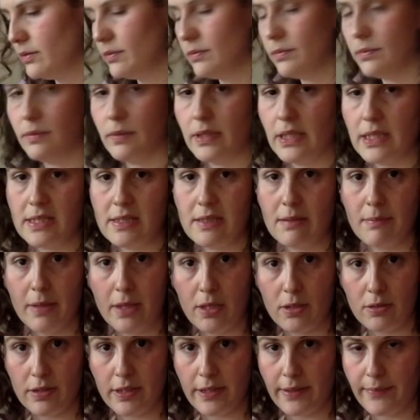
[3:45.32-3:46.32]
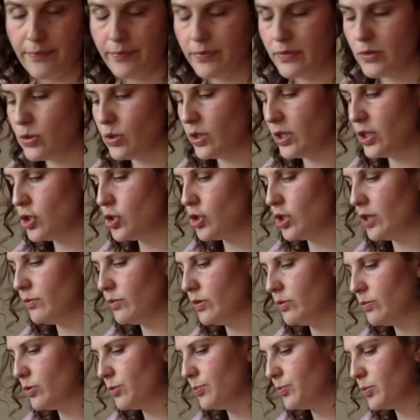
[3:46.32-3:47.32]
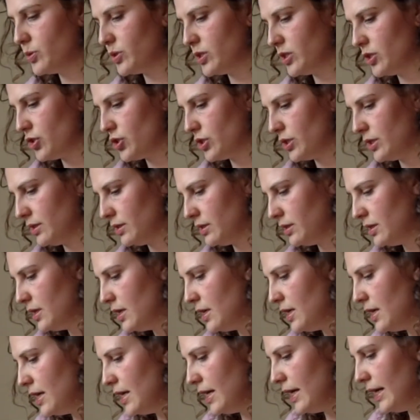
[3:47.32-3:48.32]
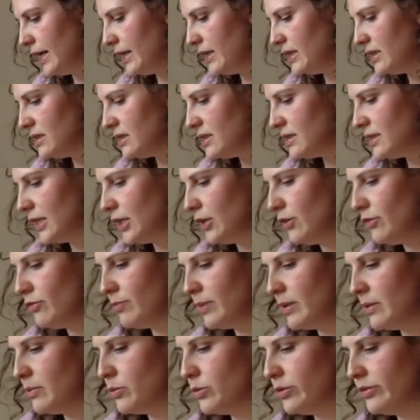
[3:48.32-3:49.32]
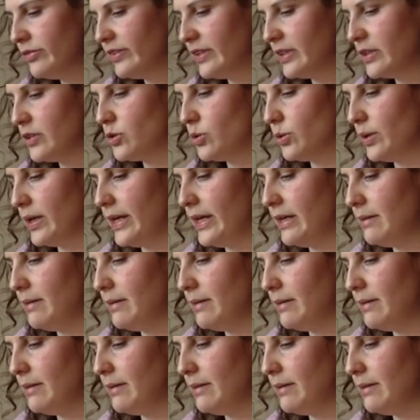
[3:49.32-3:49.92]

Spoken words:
That's the melody. So I start with root position, and instead of me moving to A